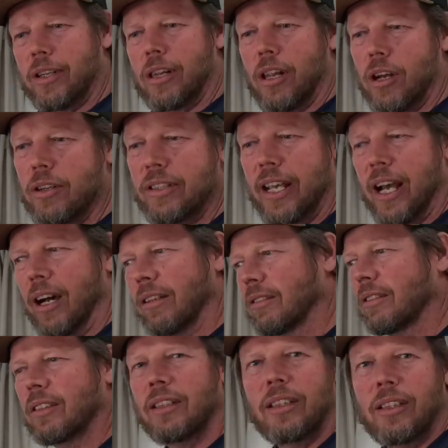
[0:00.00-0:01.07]
the clothes out,
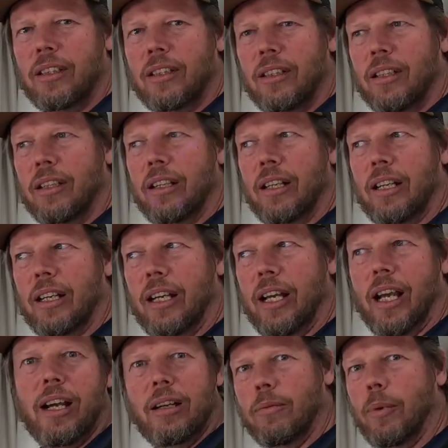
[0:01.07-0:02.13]

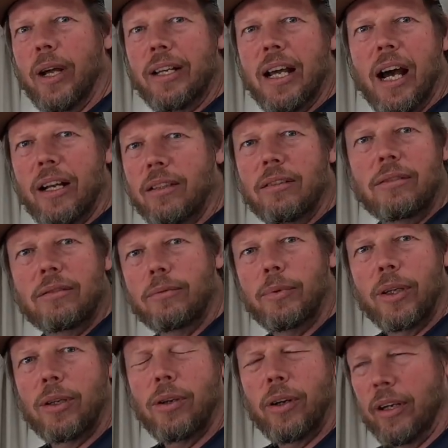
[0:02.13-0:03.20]
and we're done.
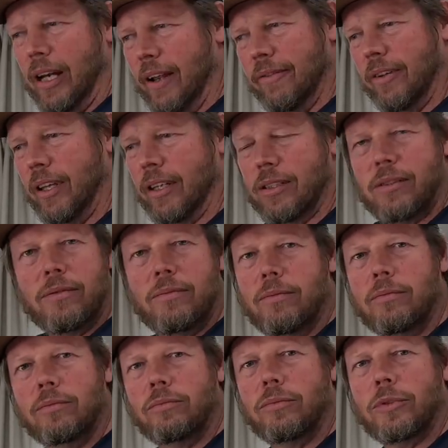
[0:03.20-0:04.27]
We're good. Everything's
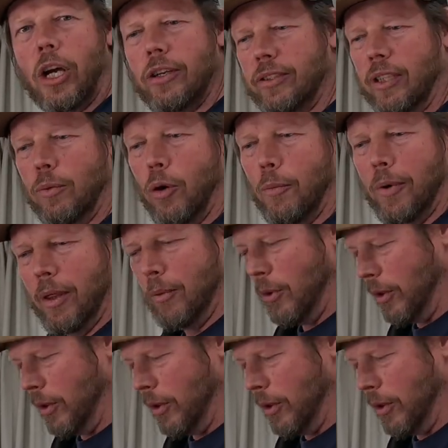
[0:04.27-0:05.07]
toasty warm in the